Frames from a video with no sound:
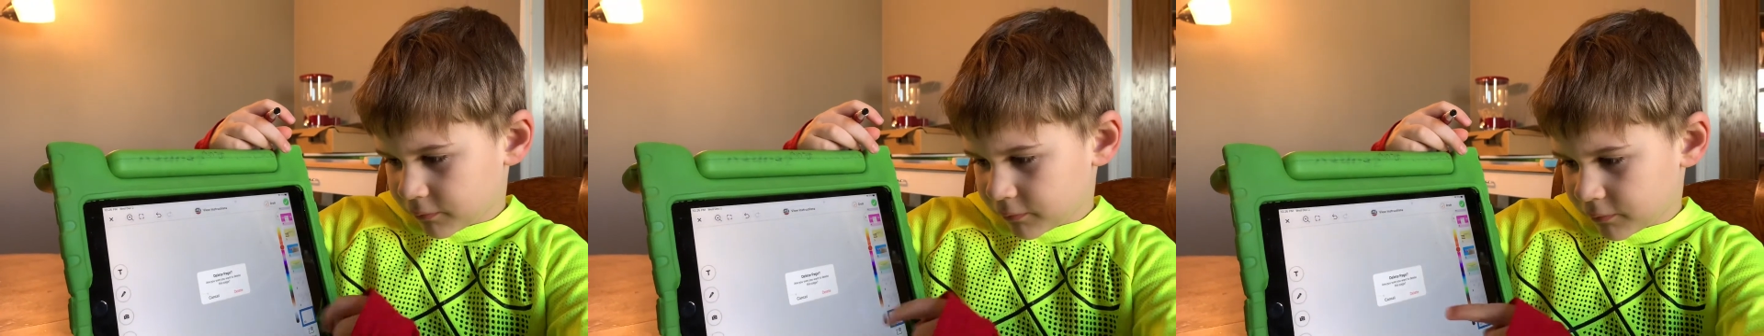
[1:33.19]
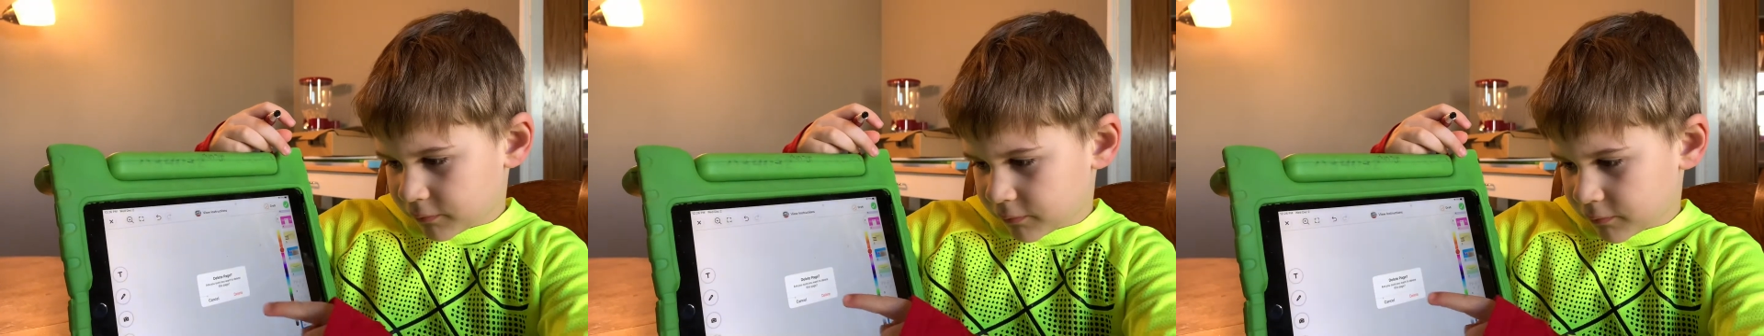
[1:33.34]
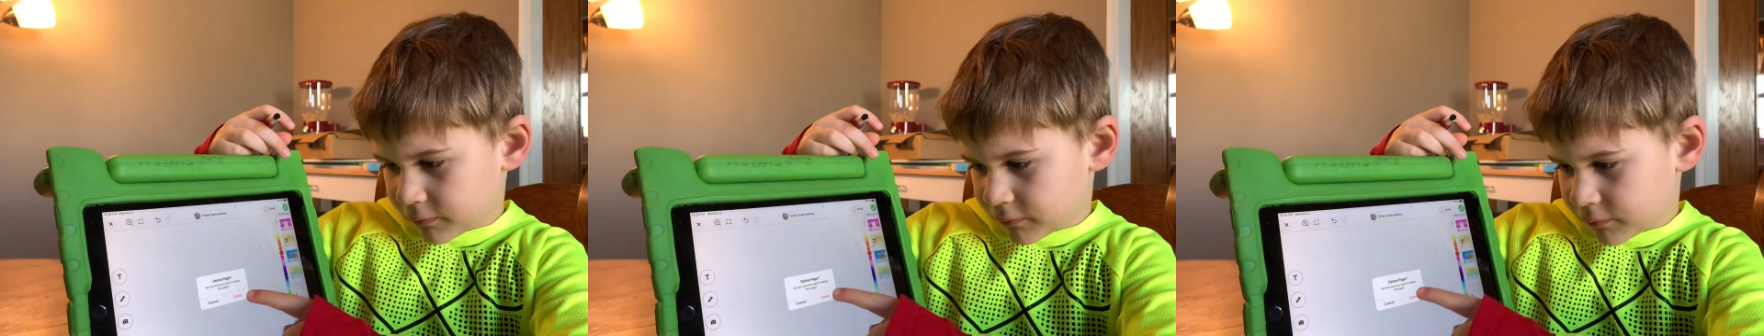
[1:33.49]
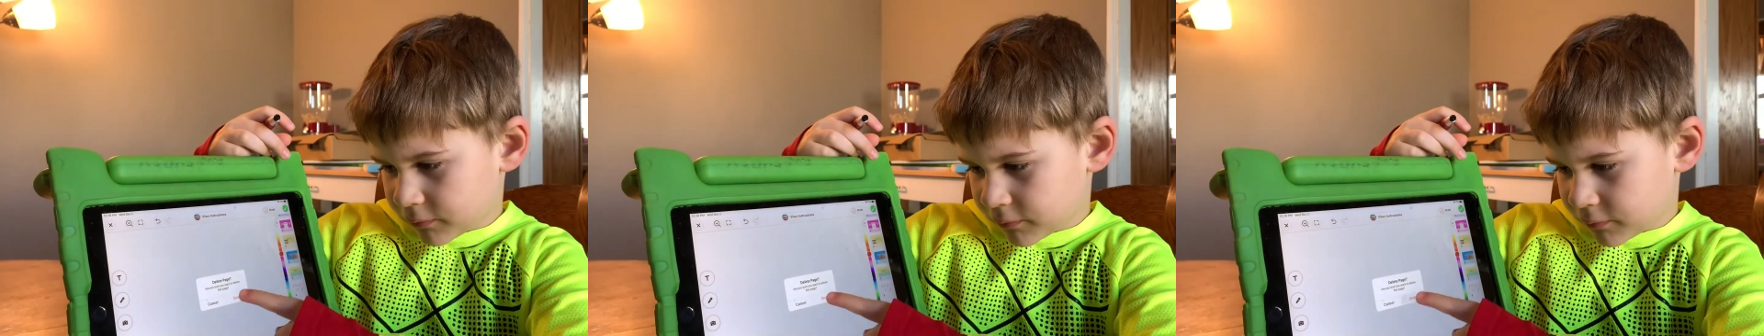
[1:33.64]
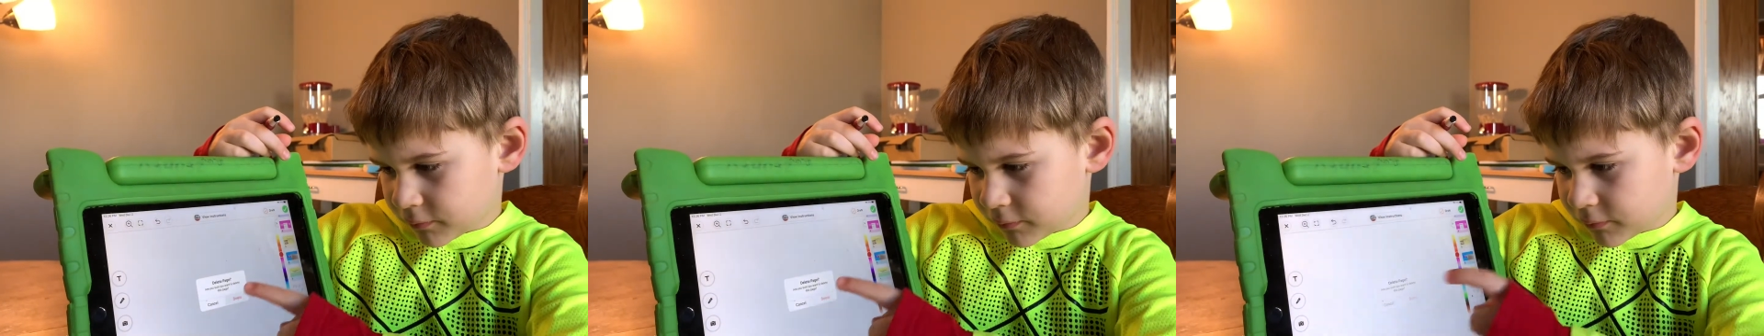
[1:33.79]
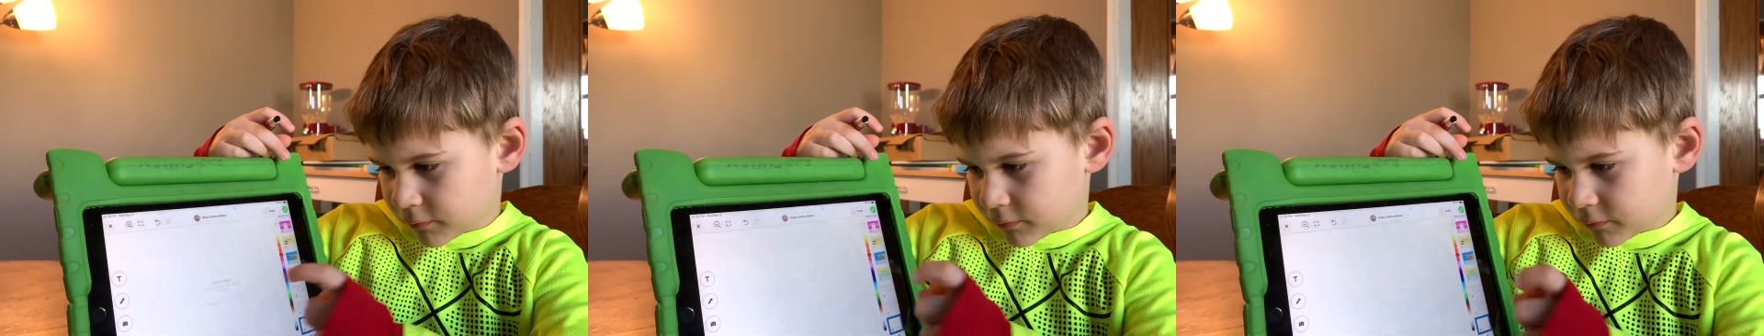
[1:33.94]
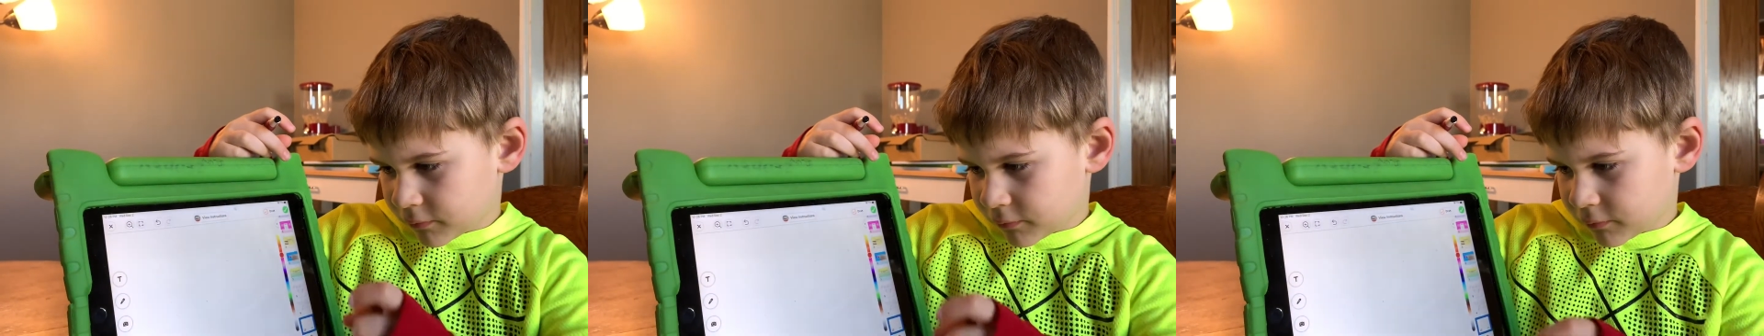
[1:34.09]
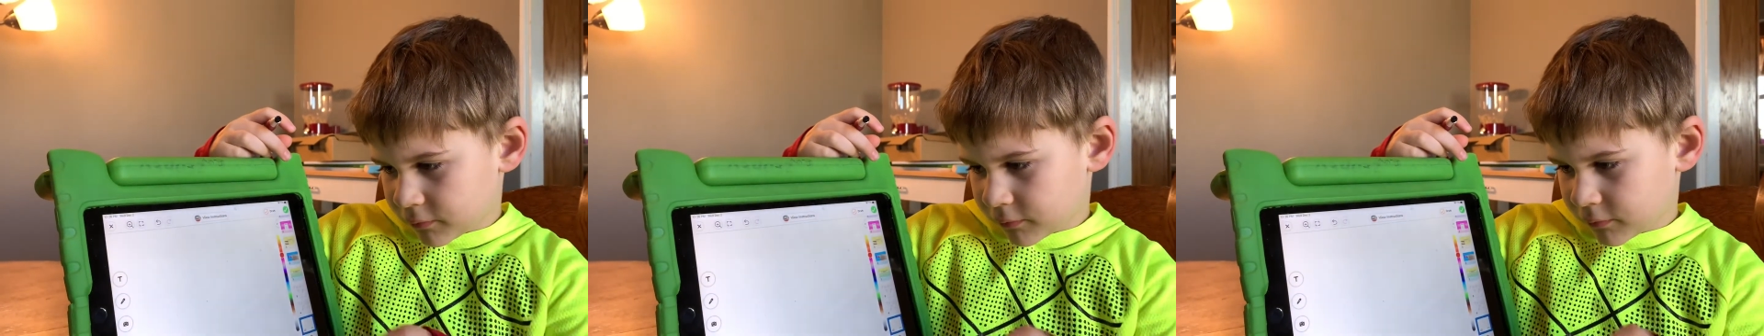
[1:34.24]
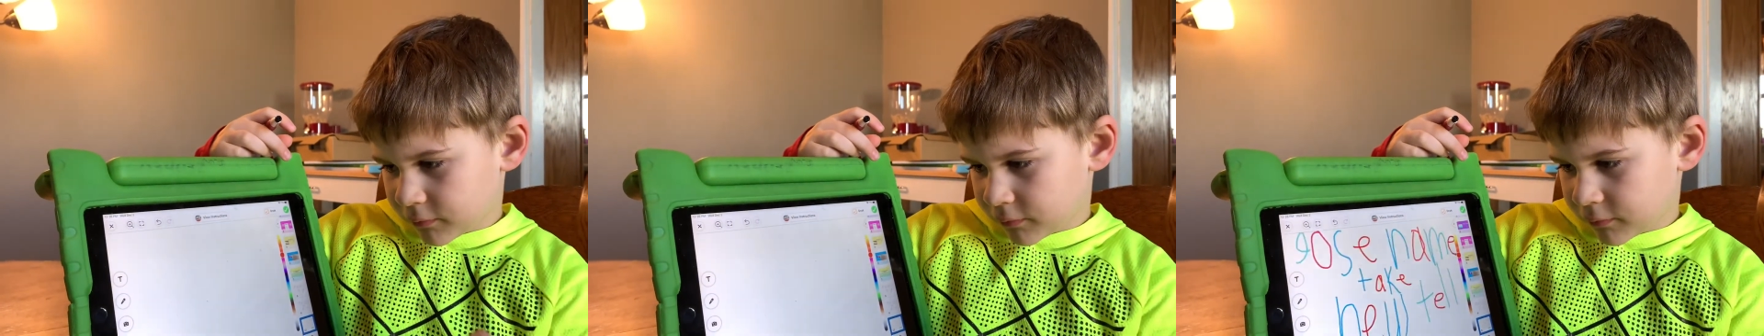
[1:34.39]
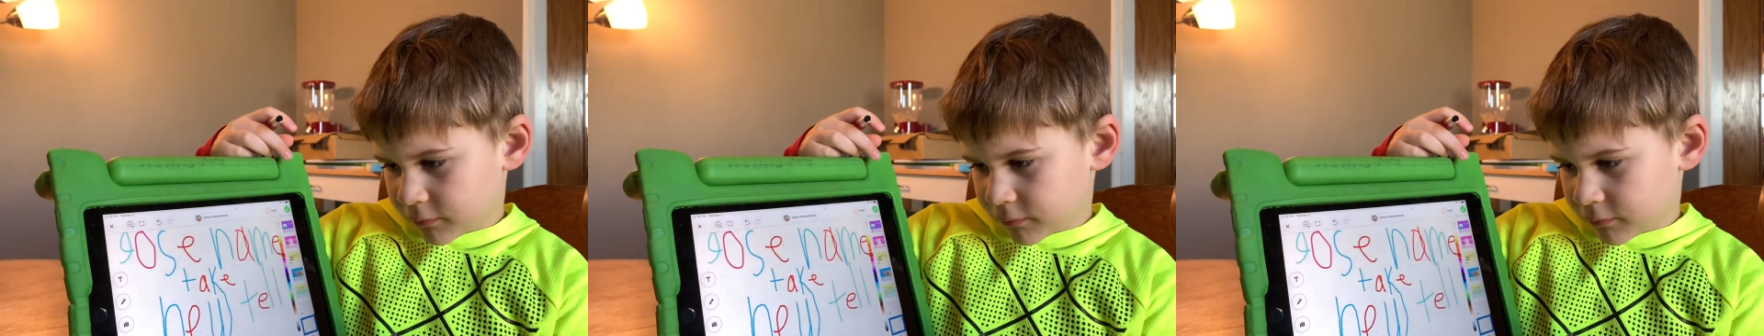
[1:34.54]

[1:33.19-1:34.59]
Okay, so you could do that